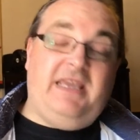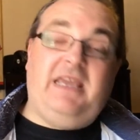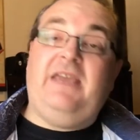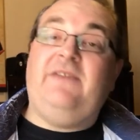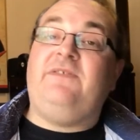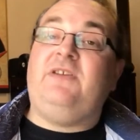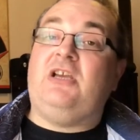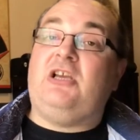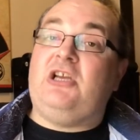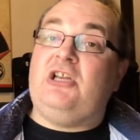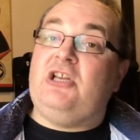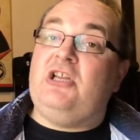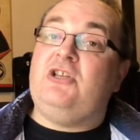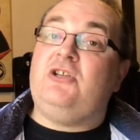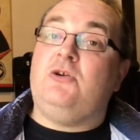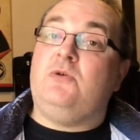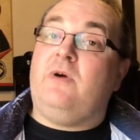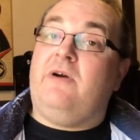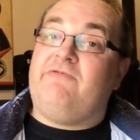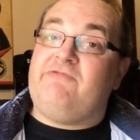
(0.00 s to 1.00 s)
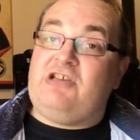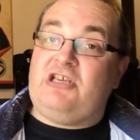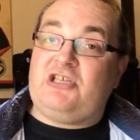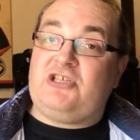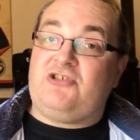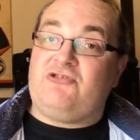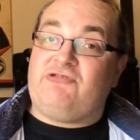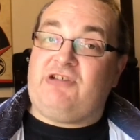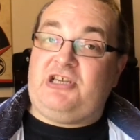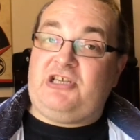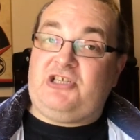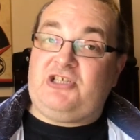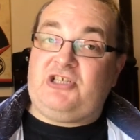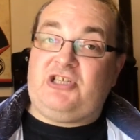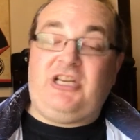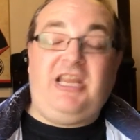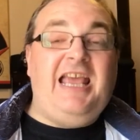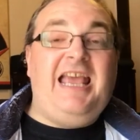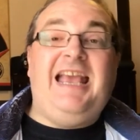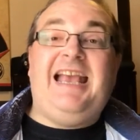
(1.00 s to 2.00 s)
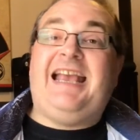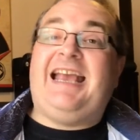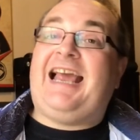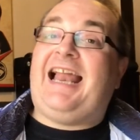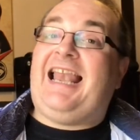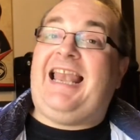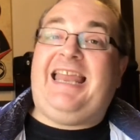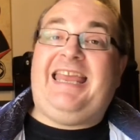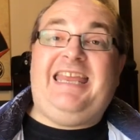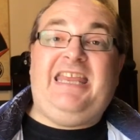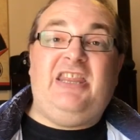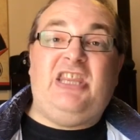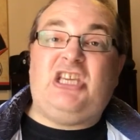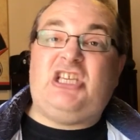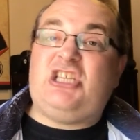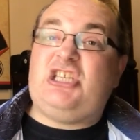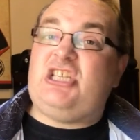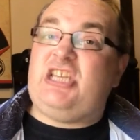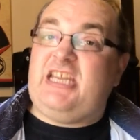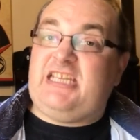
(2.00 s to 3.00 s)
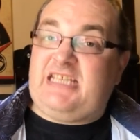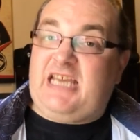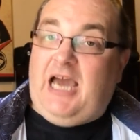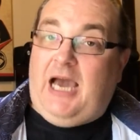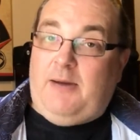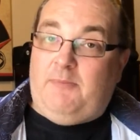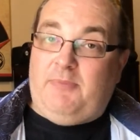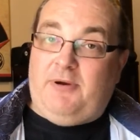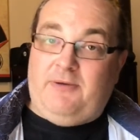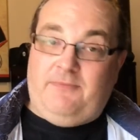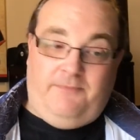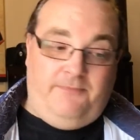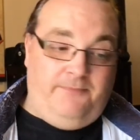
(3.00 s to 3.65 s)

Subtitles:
If you're going to do a restoration, clean the shit up.